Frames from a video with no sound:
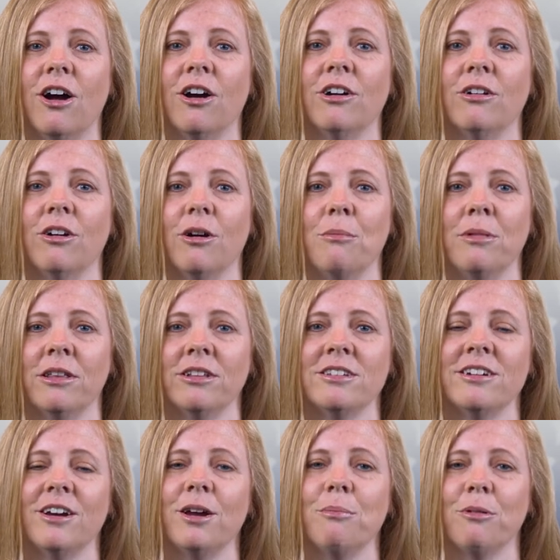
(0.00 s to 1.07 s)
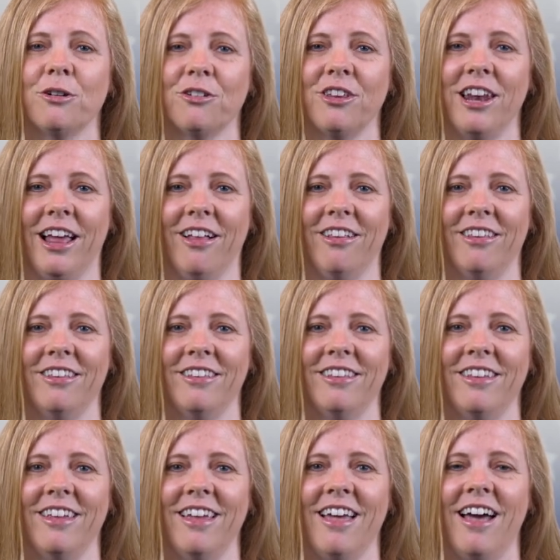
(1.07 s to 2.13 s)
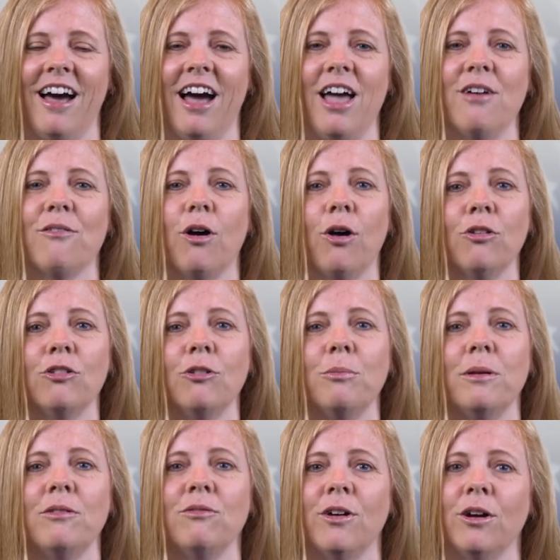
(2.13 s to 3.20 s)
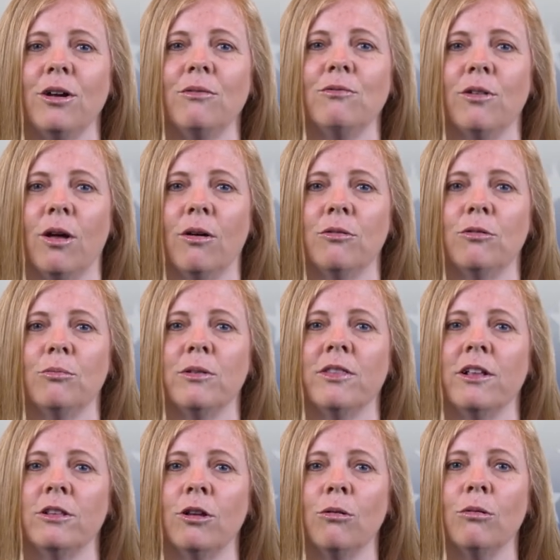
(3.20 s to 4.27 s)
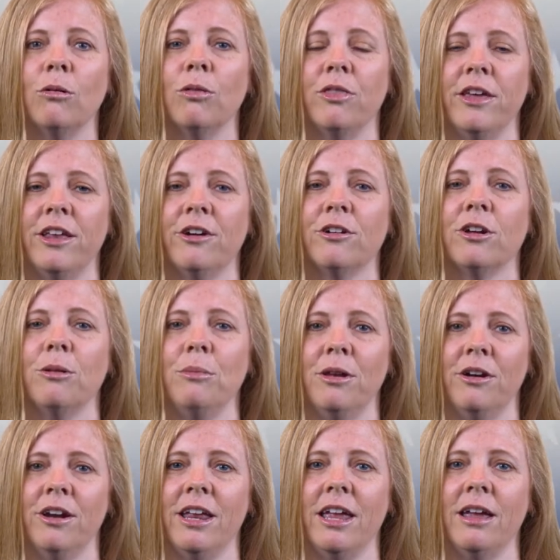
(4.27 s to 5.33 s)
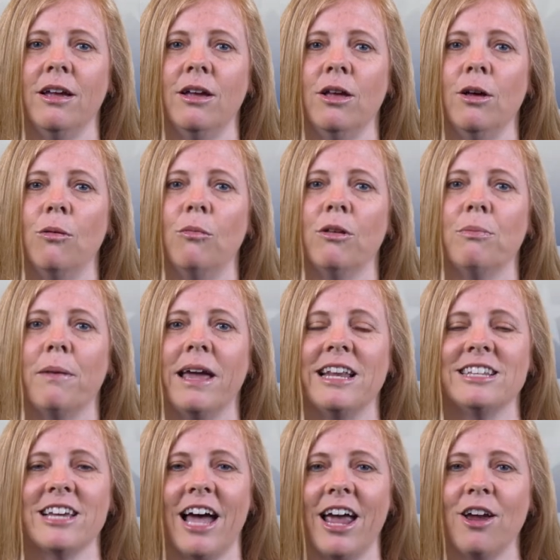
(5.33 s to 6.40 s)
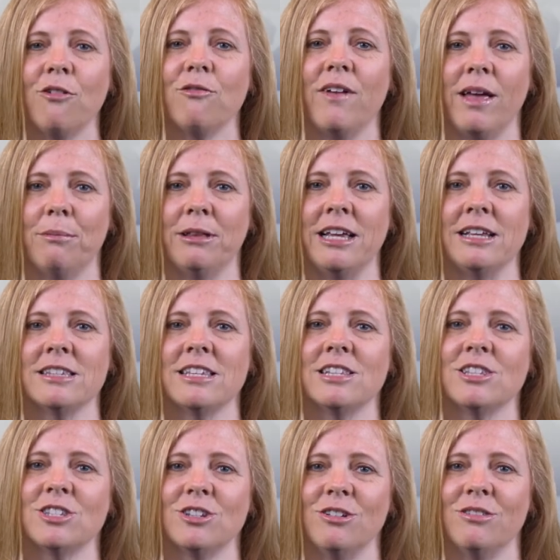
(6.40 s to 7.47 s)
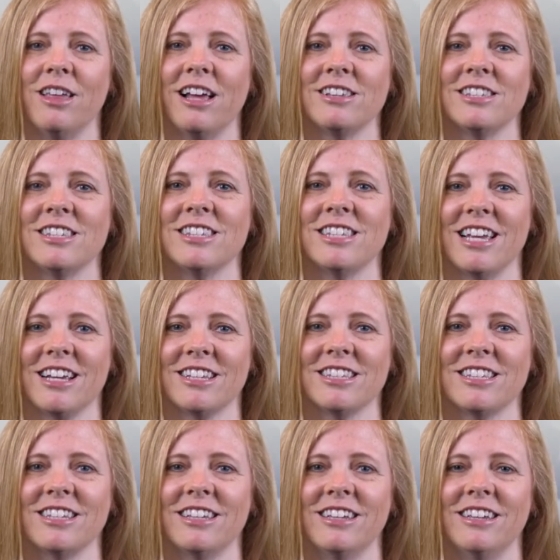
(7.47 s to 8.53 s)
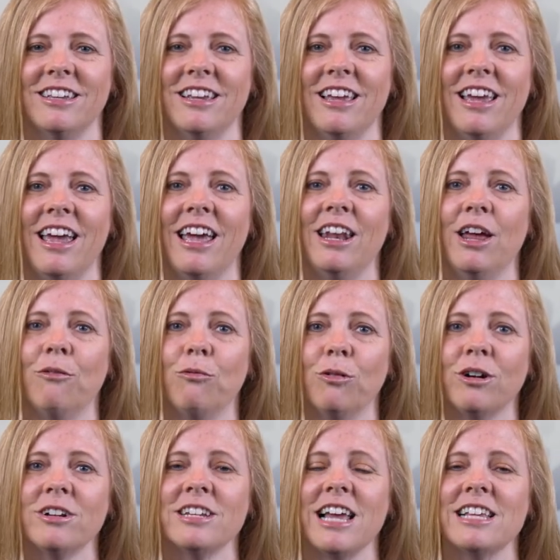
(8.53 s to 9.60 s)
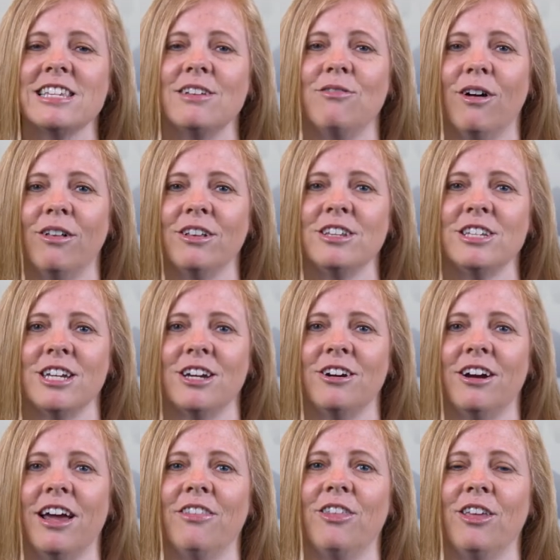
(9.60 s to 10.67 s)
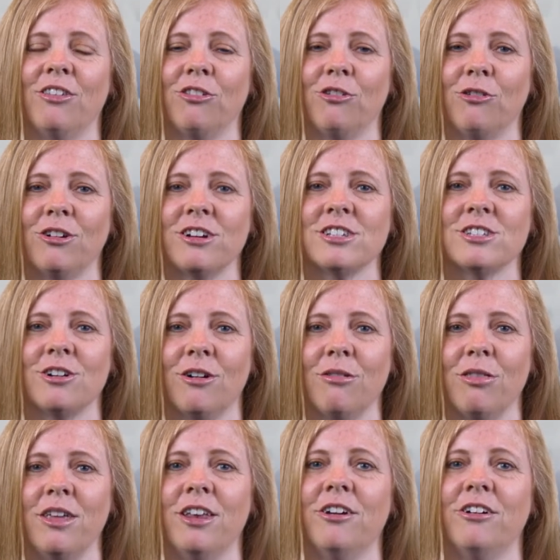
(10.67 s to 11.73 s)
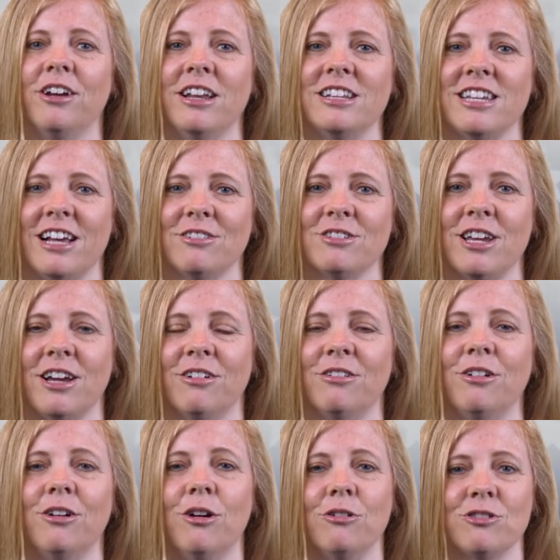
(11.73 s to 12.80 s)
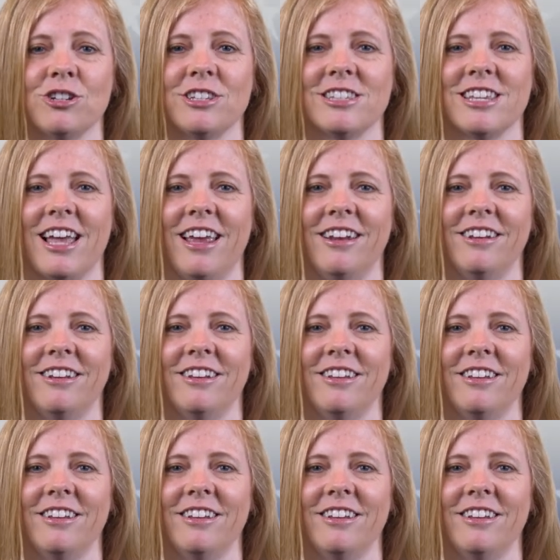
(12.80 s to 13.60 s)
our military personnel. I have also been very involved with the local theater community with my entire family since 2006 and have worked as a volunteer at the historic Star Theater in downtown Oceanside.